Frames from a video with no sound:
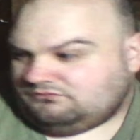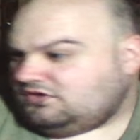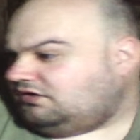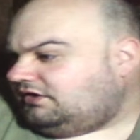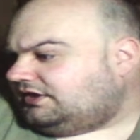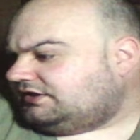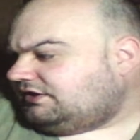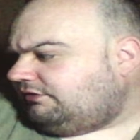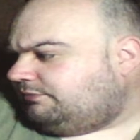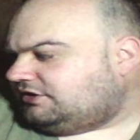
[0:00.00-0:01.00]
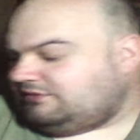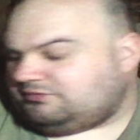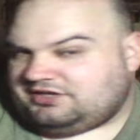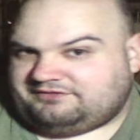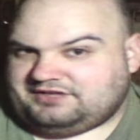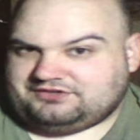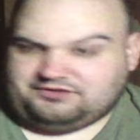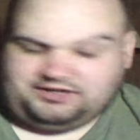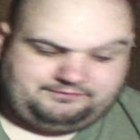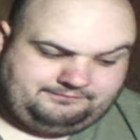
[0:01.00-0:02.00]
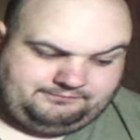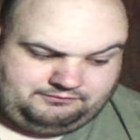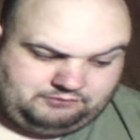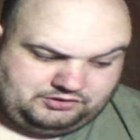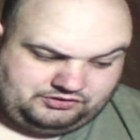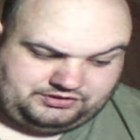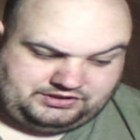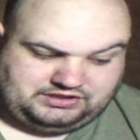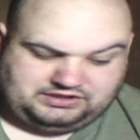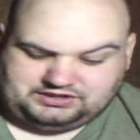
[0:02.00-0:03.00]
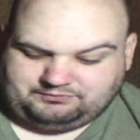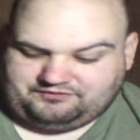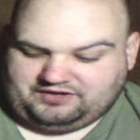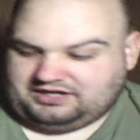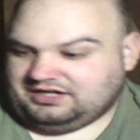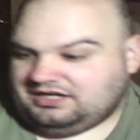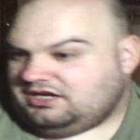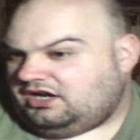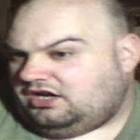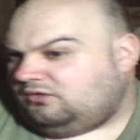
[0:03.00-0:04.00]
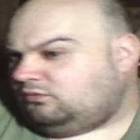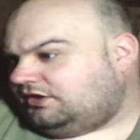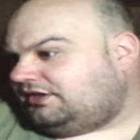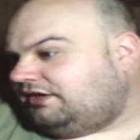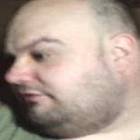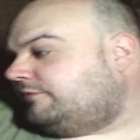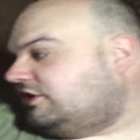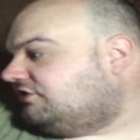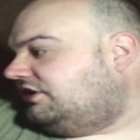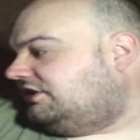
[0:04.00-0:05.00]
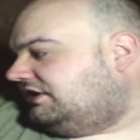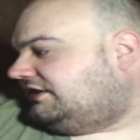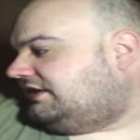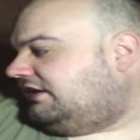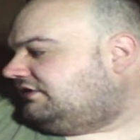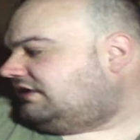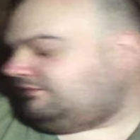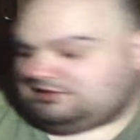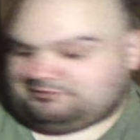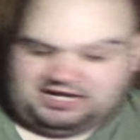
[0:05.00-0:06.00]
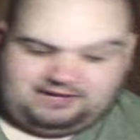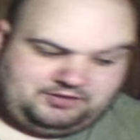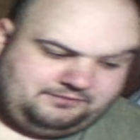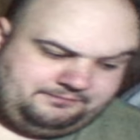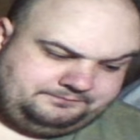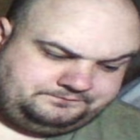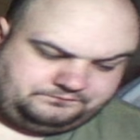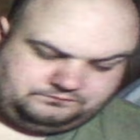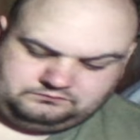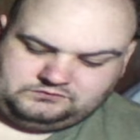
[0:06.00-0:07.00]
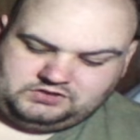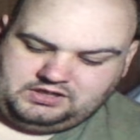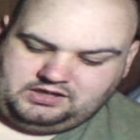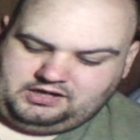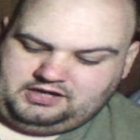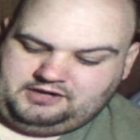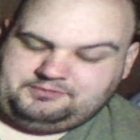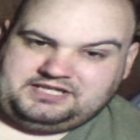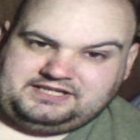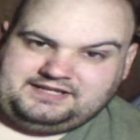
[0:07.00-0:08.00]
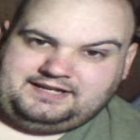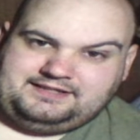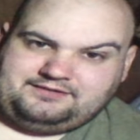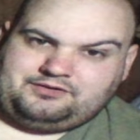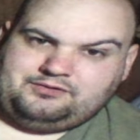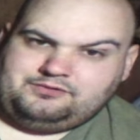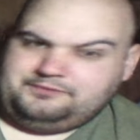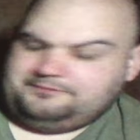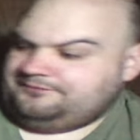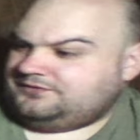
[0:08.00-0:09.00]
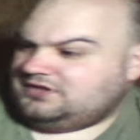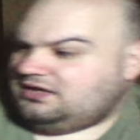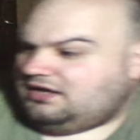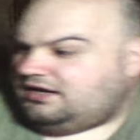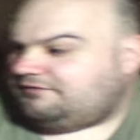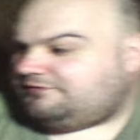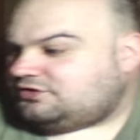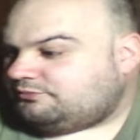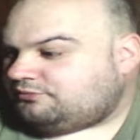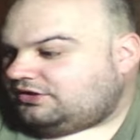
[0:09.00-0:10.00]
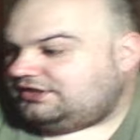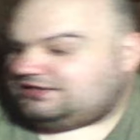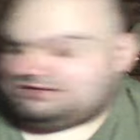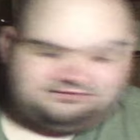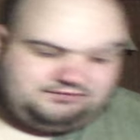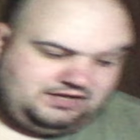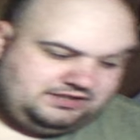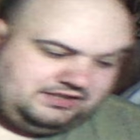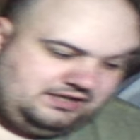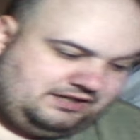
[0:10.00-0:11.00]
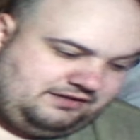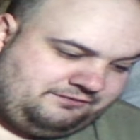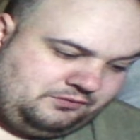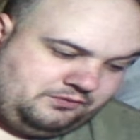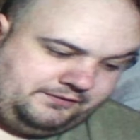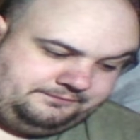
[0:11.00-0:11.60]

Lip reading: Like, that's how I picked up stuff yesterday, which you'll see some of that. One thing from yesterday did sell, so that made me happy. But these knights are cool. Fisher Price, 1994.